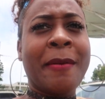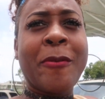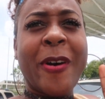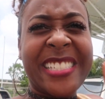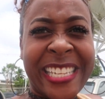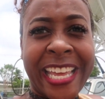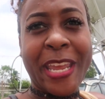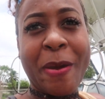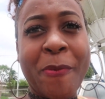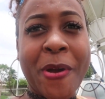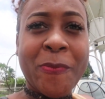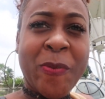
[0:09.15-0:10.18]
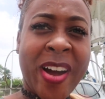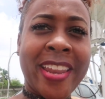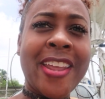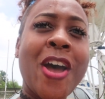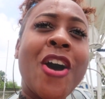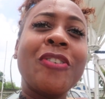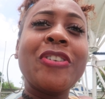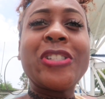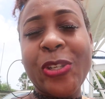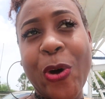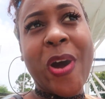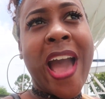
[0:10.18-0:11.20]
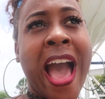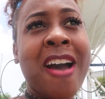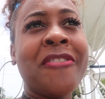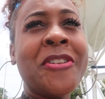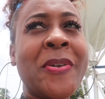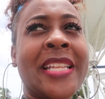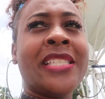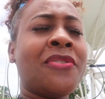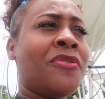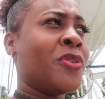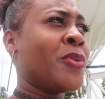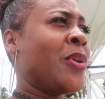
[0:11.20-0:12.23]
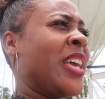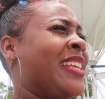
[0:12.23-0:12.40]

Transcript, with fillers: I'm going to 98.1 for Avenue interview.